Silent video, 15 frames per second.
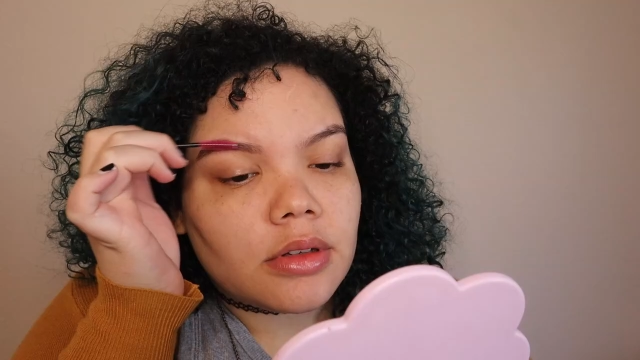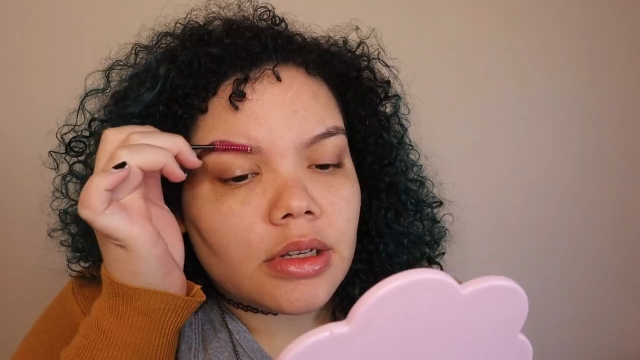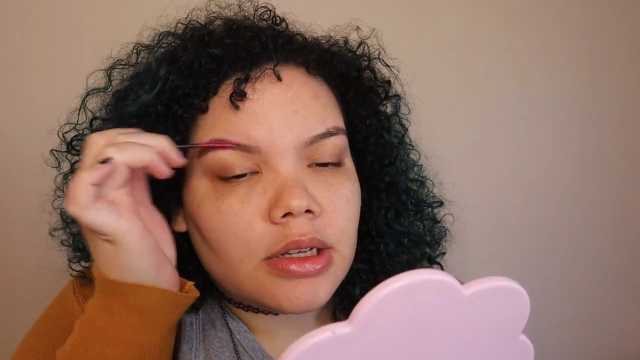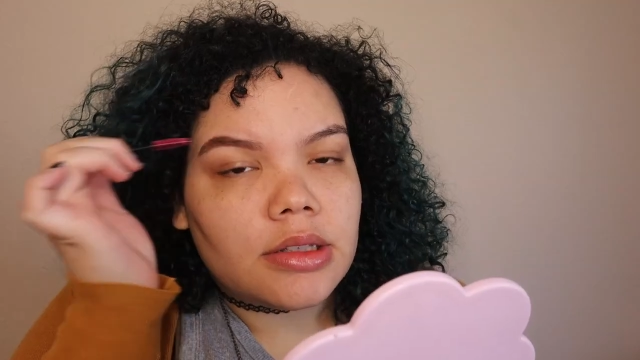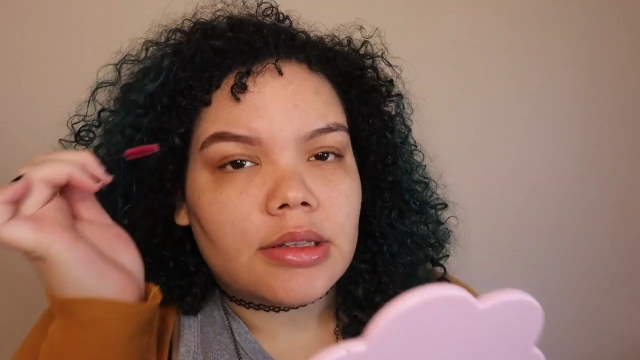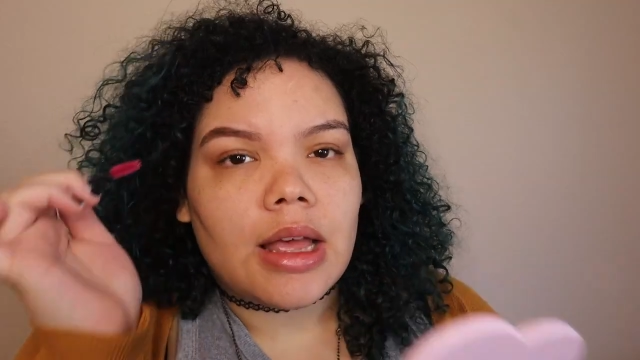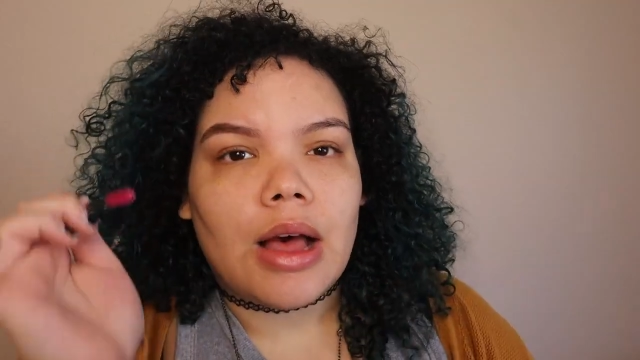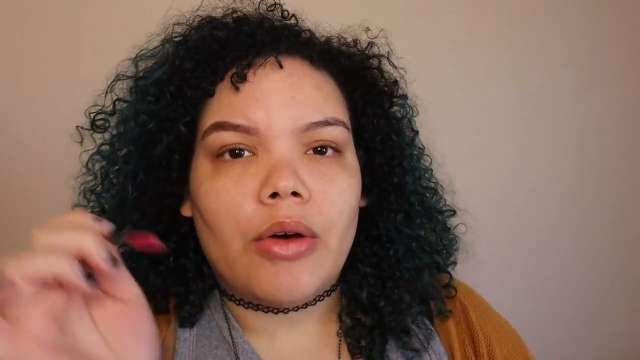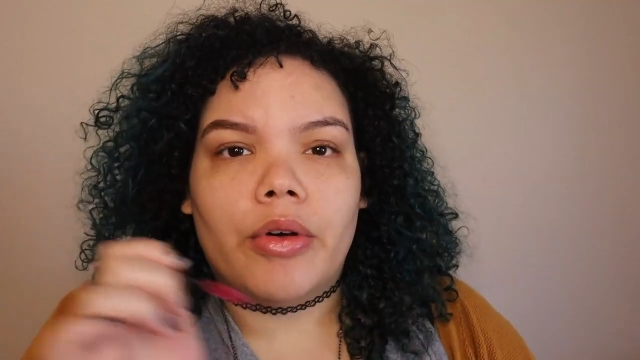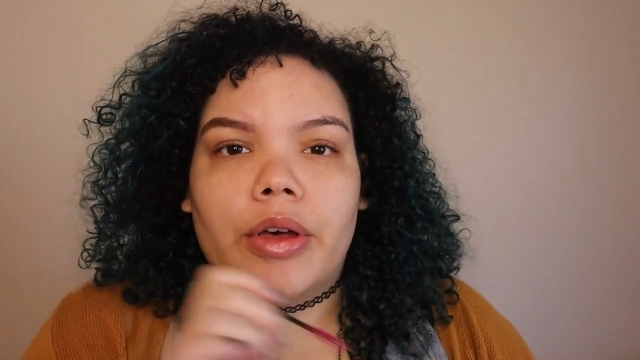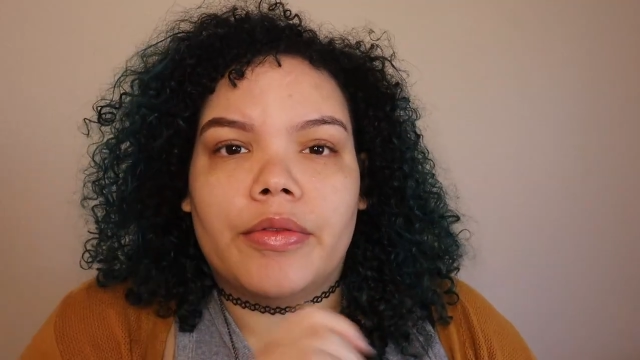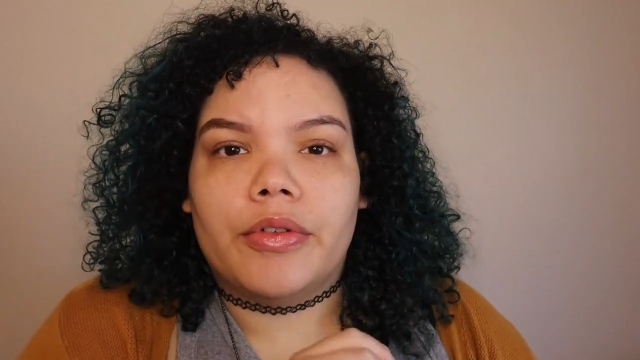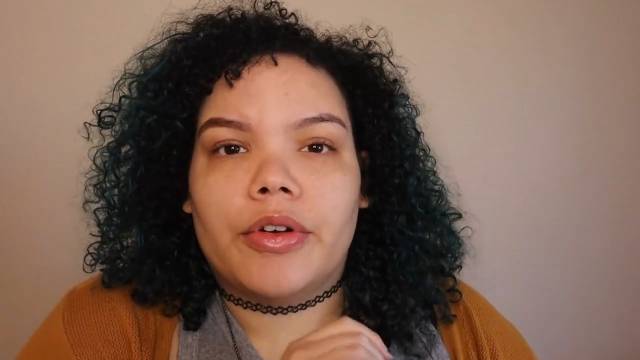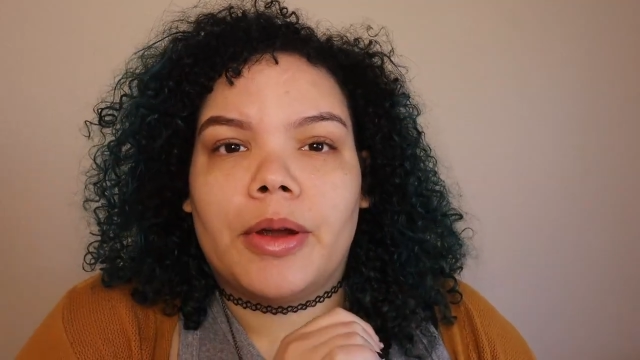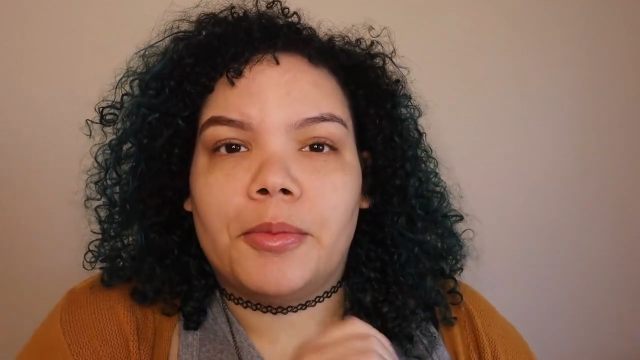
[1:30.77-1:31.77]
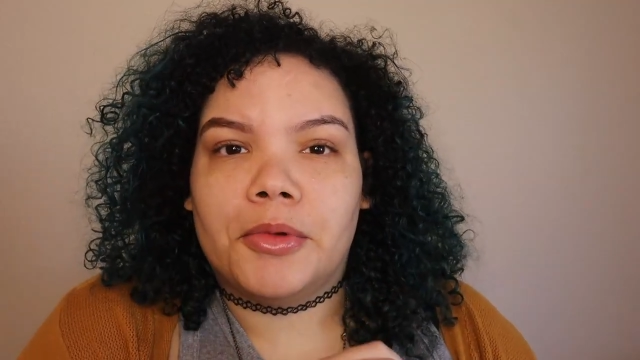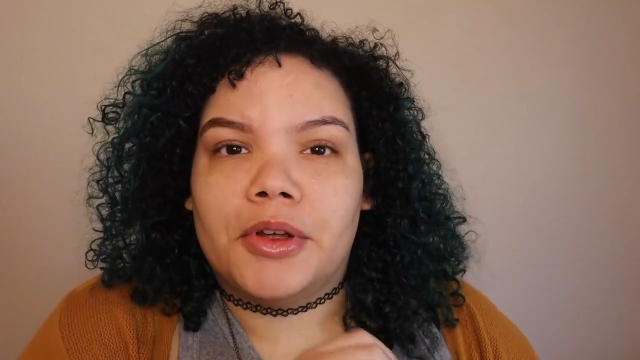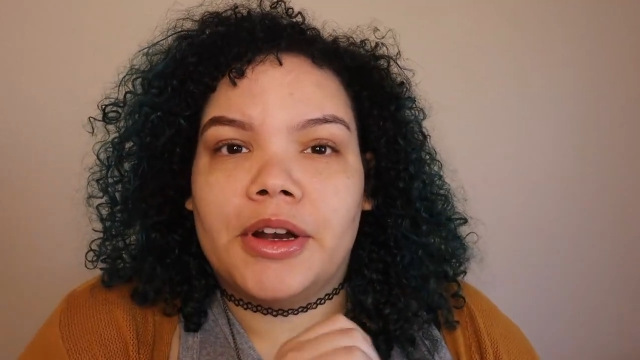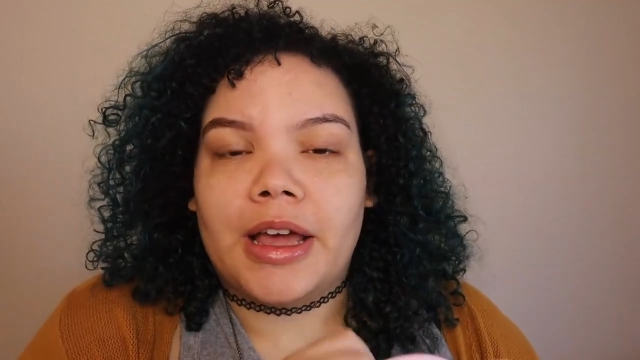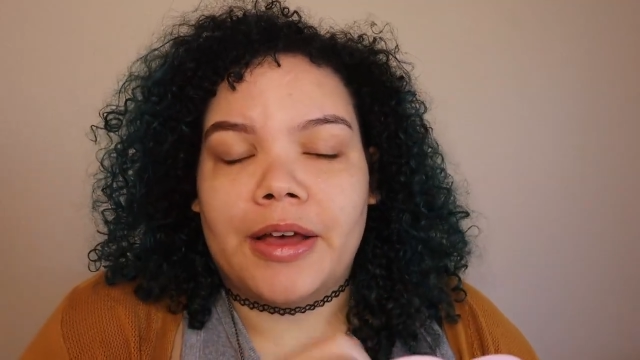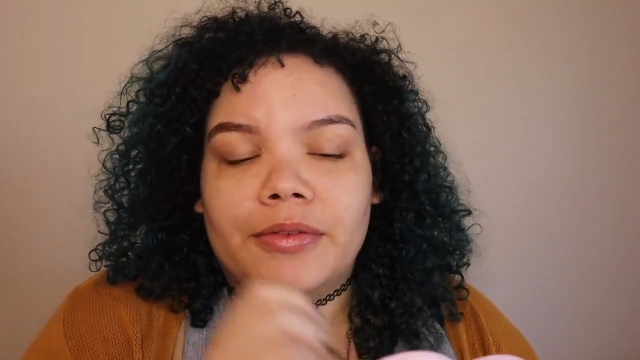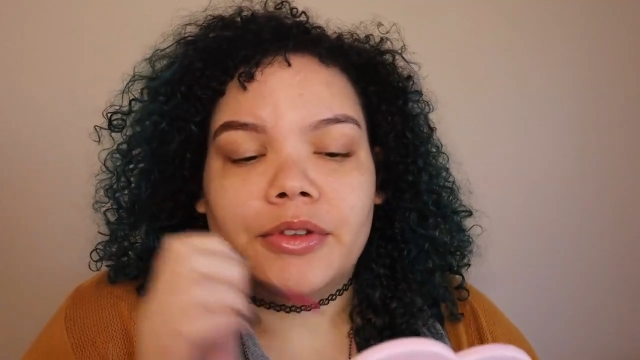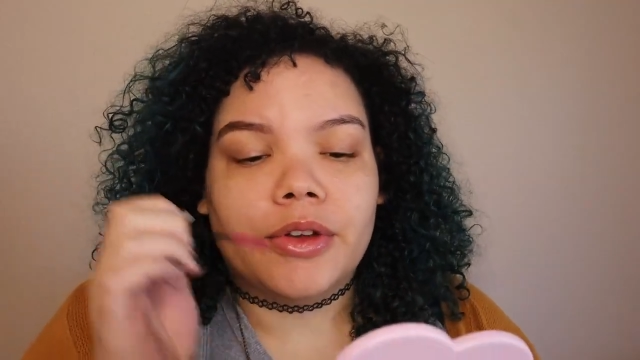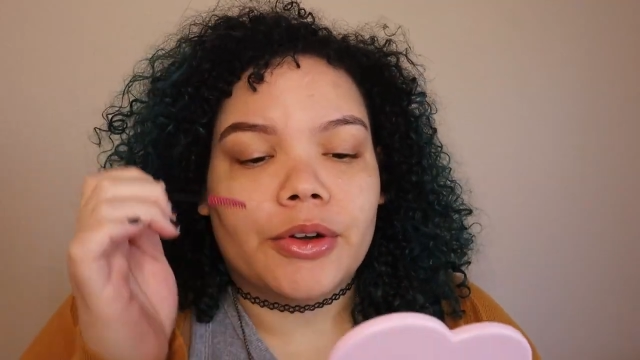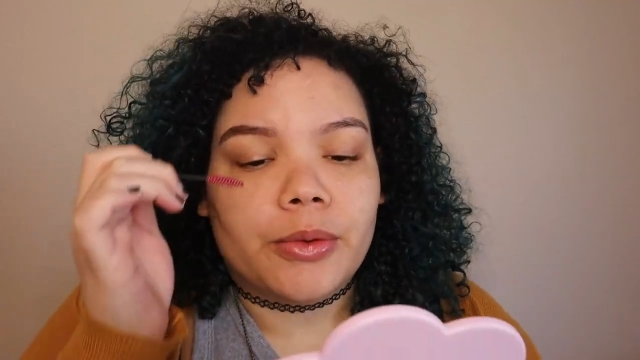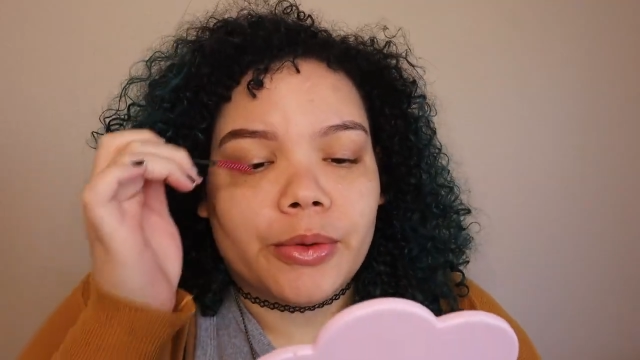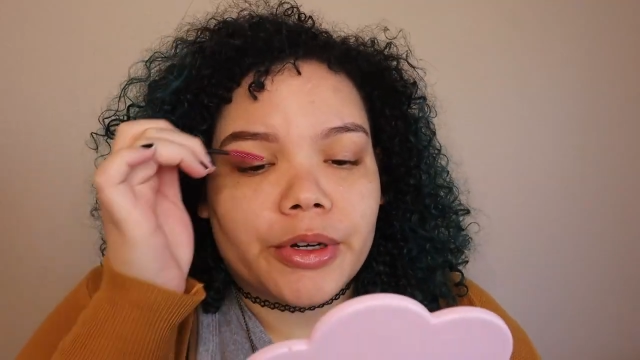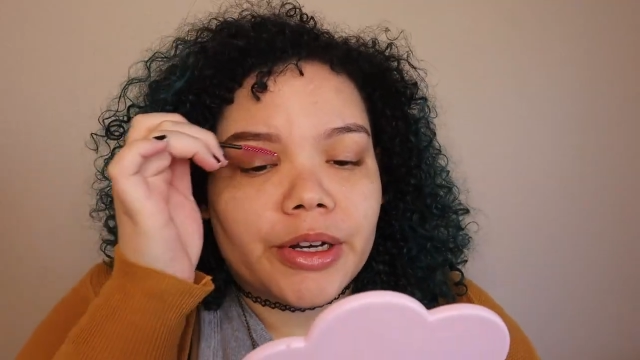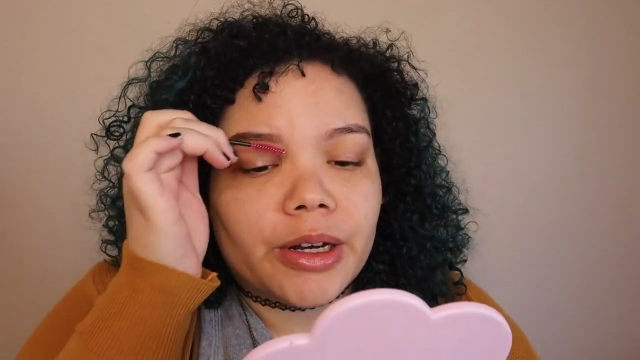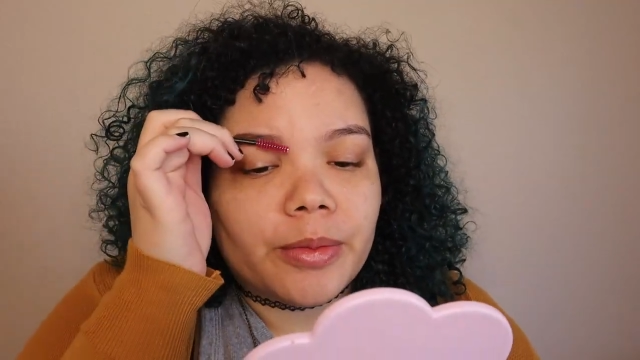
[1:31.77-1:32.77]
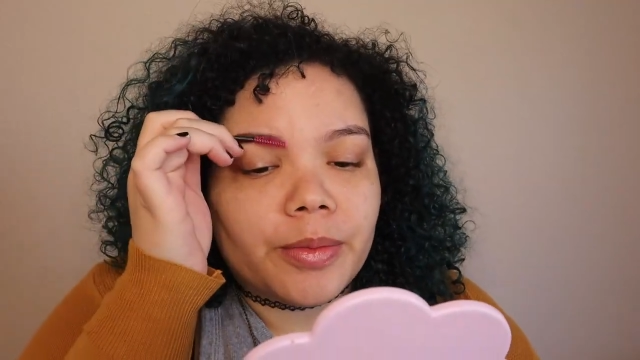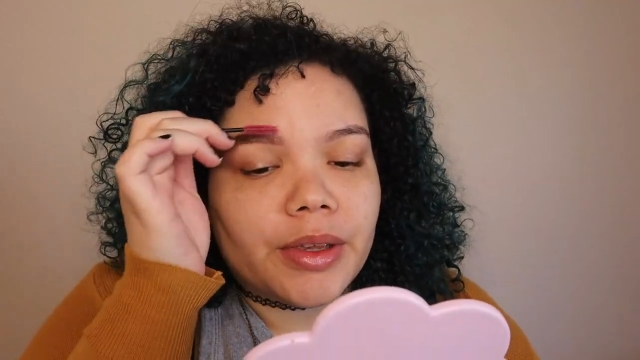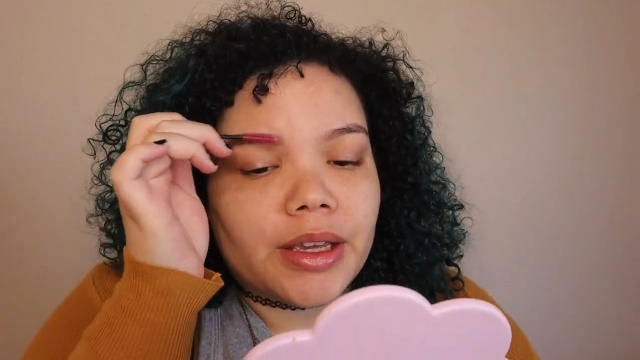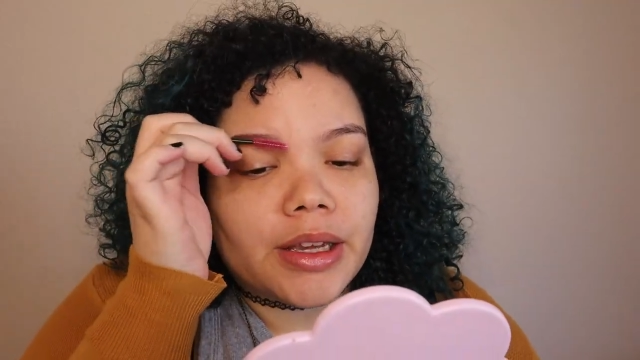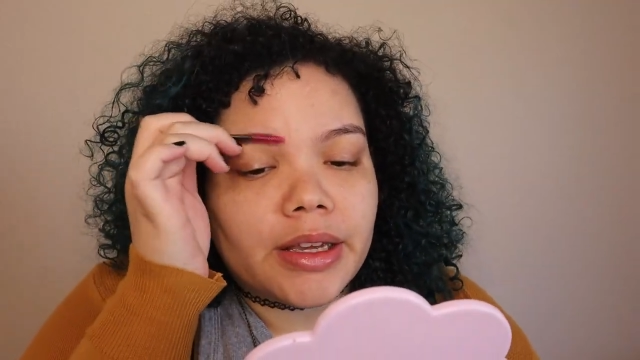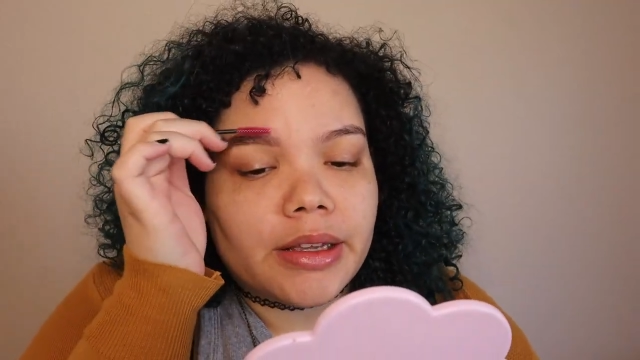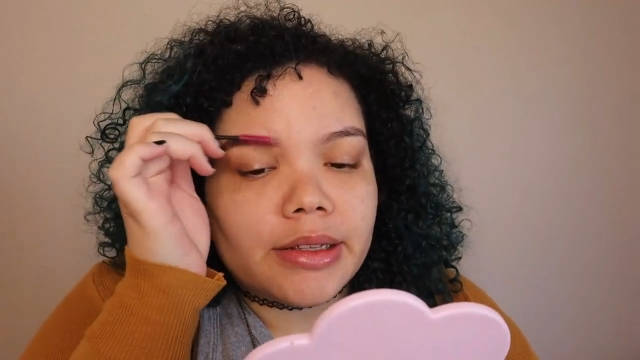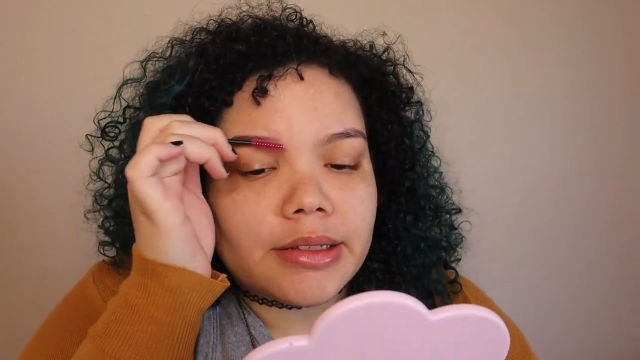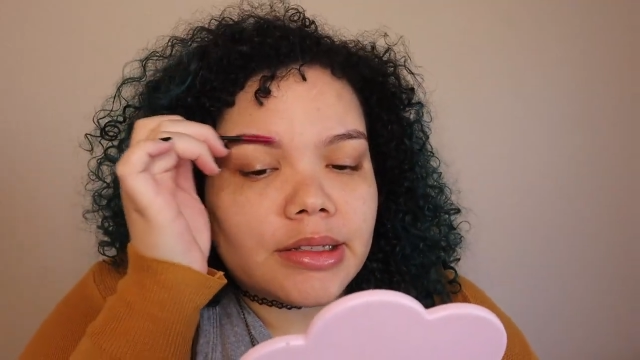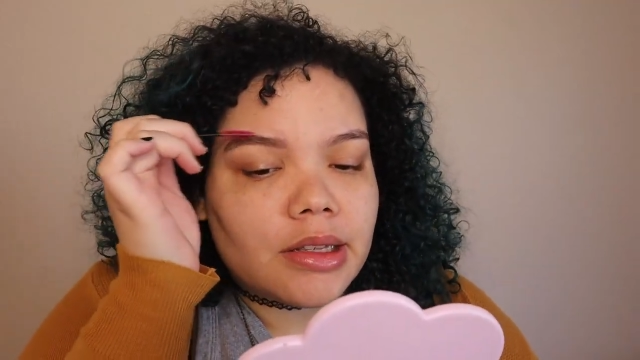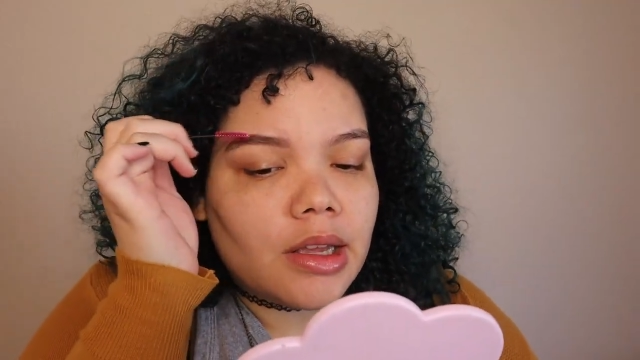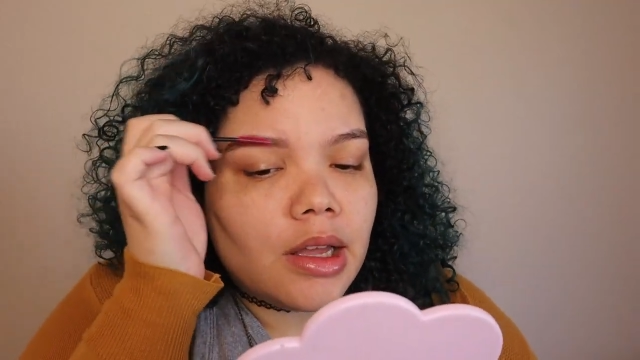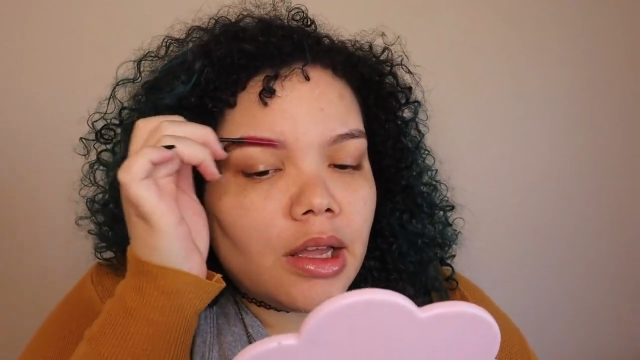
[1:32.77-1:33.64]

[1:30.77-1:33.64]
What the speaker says: it's however I'm gonna have to go to work, because